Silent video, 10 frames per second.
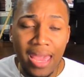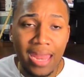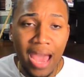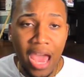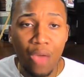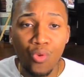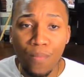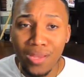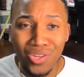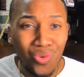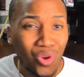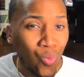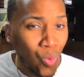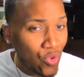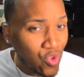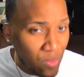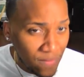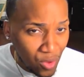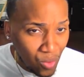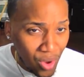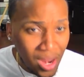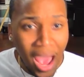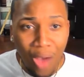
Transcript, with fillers: and I will be doing a roast and review on it.